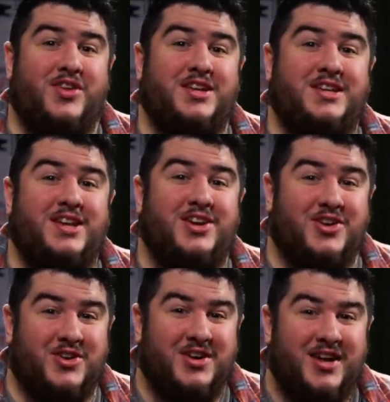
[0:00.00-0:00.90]
the
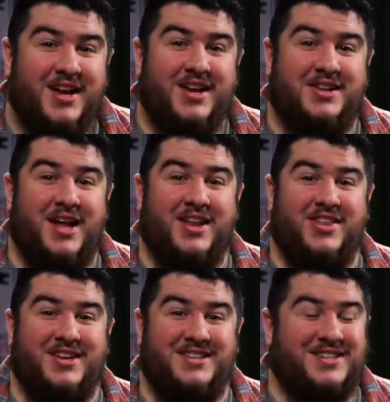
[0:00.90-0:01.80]
year. No,
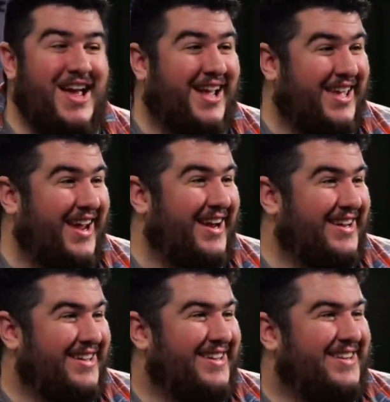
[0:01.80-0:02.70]
how dare
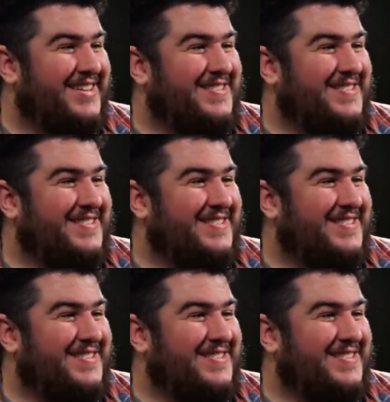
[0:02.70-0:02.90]
decade. you? How